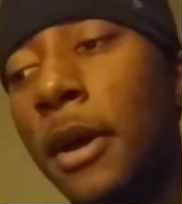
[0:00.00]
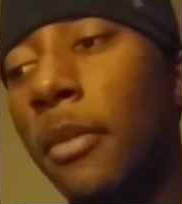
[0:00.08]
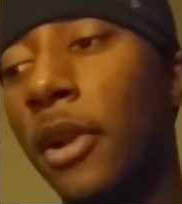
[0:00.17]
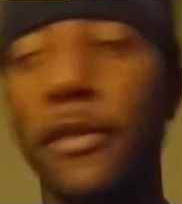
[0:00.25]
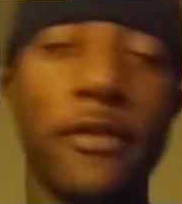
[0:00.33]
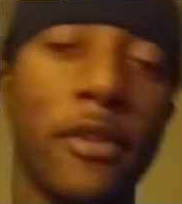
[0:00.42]

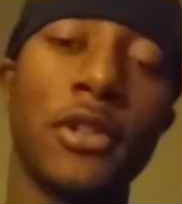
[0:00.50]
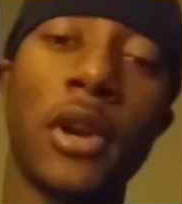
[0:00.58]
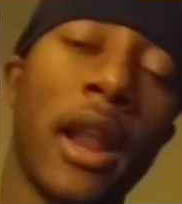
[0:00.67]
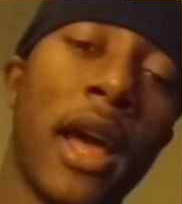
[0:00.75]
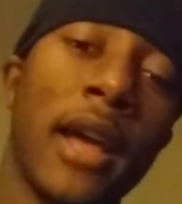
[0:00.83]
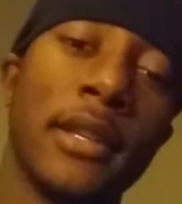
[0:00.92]
But if your
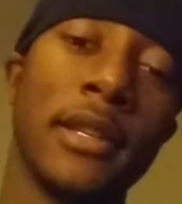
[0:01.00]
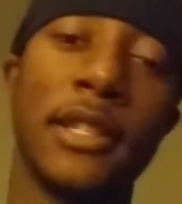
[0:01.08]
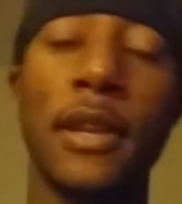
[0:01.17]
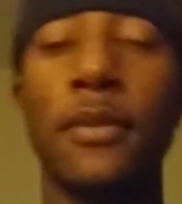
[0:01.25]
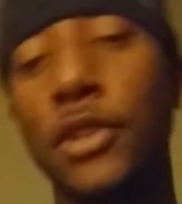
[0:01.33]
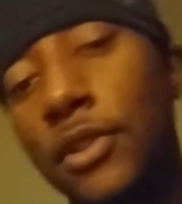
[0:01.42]
trainer has to
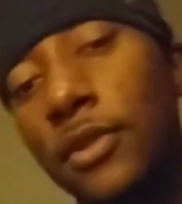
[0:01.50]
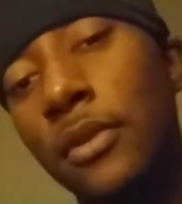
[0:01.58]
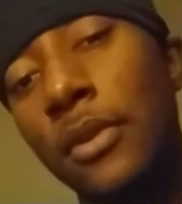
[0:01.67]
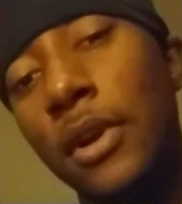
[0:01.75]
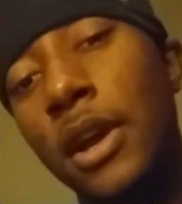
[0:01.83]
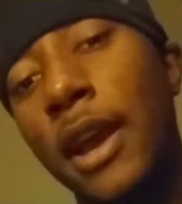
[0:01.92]
sit with
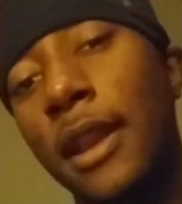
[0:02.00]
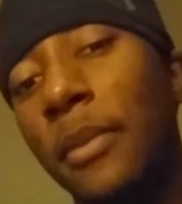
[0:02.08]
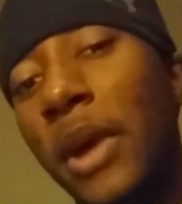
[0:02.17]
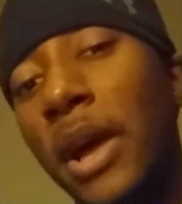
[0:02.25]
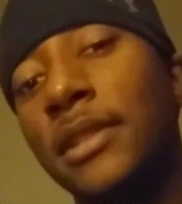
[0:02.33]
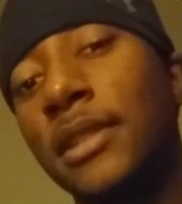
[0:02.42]
you in a
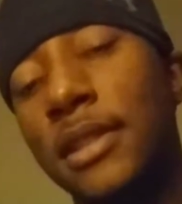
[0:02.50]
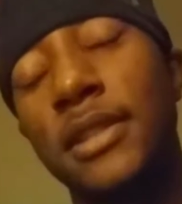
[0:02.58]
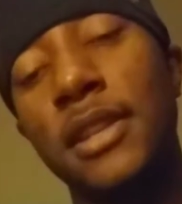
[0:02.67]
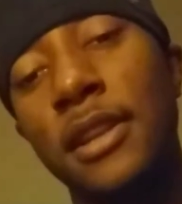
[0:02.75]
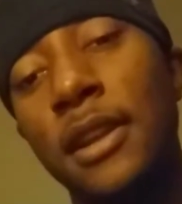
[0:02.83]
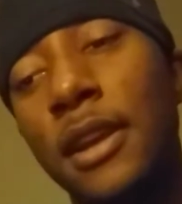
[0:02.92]
passenger
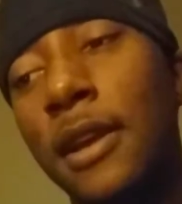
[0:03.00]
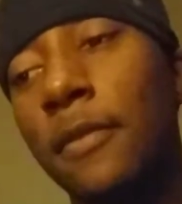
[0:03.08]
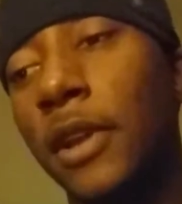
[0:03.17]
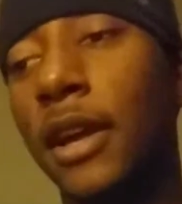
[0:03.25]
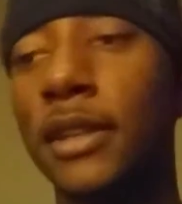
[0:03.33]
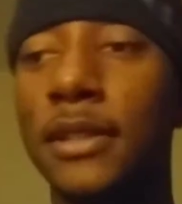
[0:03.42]
seat
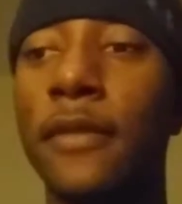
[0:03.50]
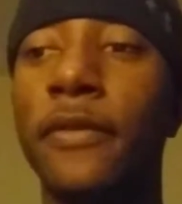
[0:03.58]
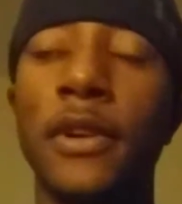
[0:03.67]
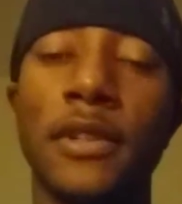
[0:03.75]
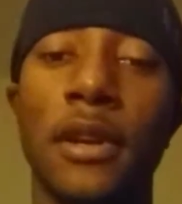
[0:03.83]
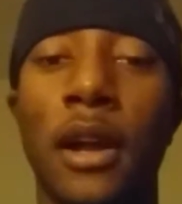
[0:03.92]
because he
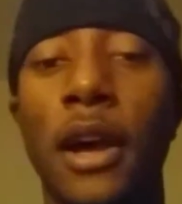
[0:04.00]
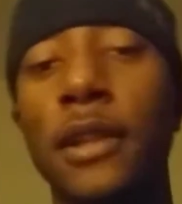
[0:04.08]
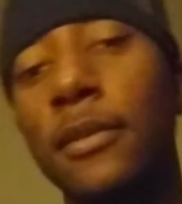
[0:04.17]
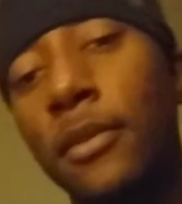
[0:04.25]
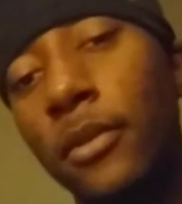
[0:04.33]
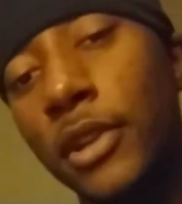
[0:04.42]
feels
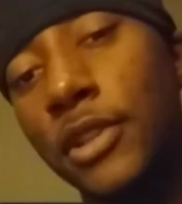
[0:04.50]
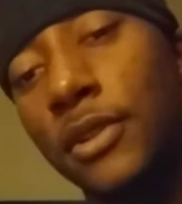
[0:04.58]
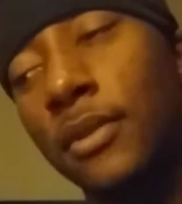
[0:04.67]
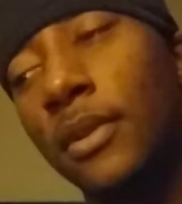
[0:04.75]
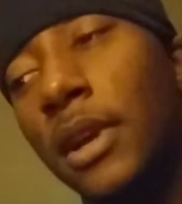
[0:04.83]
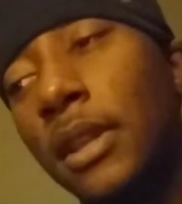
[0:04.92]
uncomfortable with
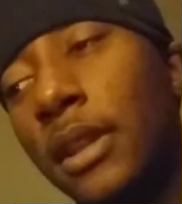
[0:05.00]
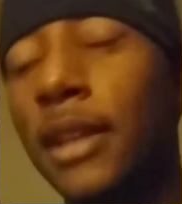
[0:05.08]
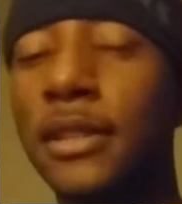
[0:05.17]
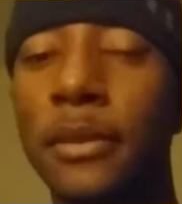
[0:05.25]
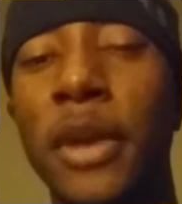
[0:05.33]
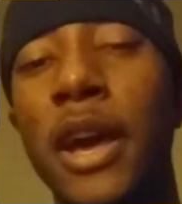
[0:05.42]
you, then
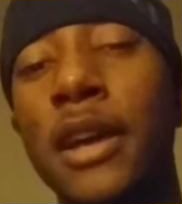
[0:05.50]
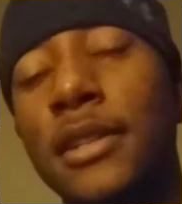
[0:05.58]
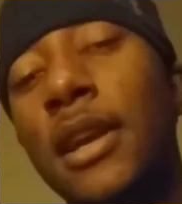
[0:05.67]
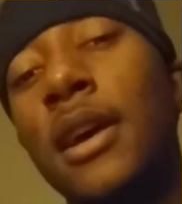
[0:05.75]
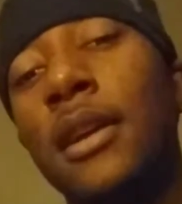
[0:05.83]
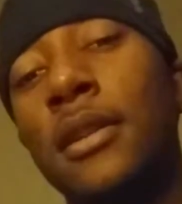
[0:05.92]
that's a bad
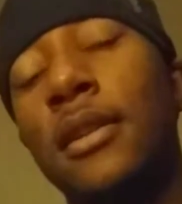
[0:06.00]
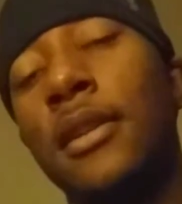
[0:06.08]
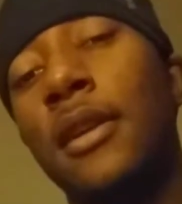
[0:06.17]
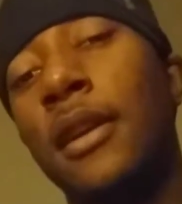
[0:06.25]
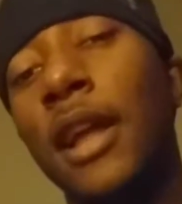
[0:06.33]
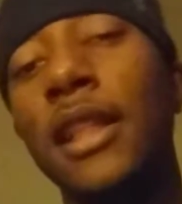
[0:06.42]
sign.
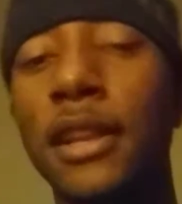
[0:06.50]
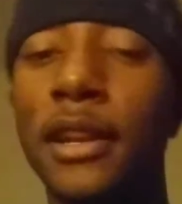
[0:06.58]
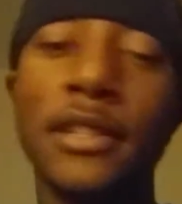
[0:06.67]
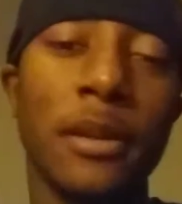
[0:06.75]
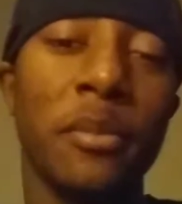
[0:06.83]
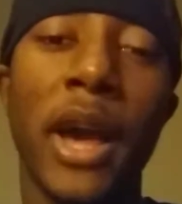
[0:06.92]
Not that it
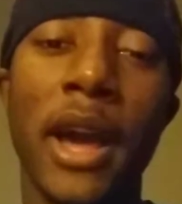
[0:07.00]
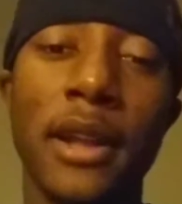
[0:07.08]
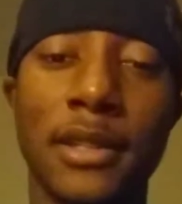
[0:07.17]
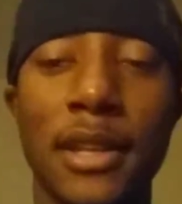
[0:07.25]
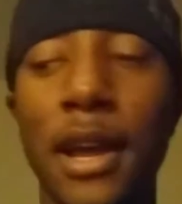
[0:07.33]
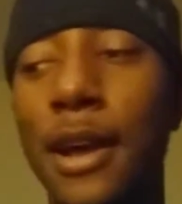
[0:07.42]
is a
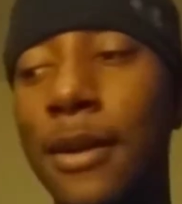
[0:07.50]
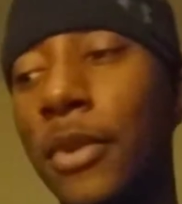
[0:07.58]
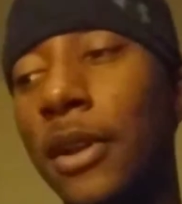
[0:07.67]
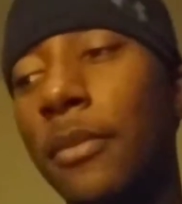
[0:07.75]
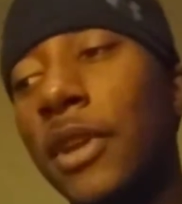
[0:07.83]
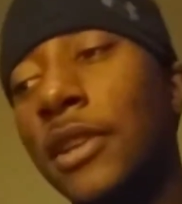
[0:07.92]
bad sign,
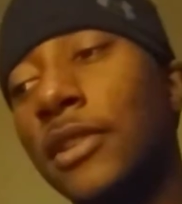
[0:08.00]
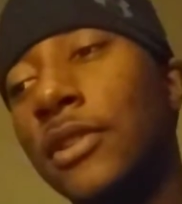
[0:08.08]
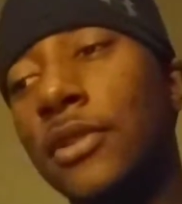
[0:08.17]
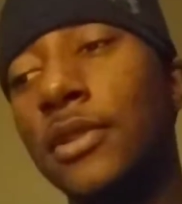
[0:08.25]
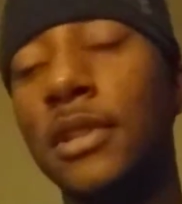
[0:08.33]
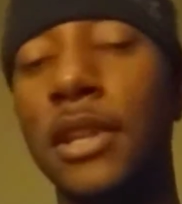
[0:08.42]
but it means that
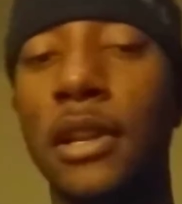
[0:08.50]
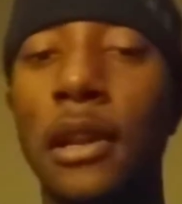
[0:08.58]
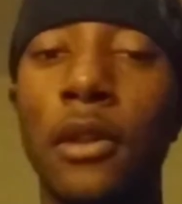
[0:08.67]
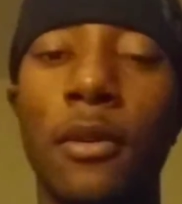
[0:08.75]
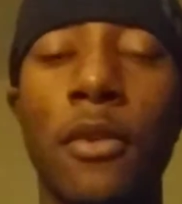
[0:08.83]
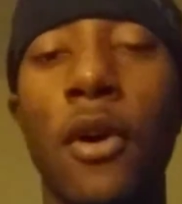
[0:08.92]
you just need a
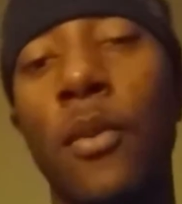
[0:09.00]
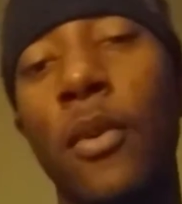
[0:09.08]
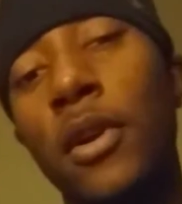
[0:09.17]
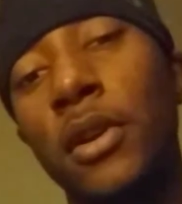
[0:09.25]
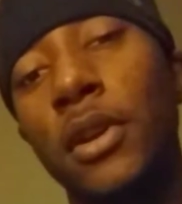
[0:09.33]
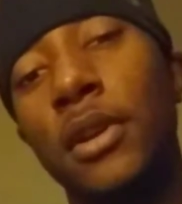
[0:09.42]
little more
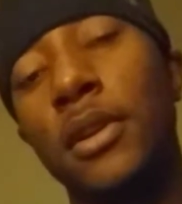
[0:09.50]
work,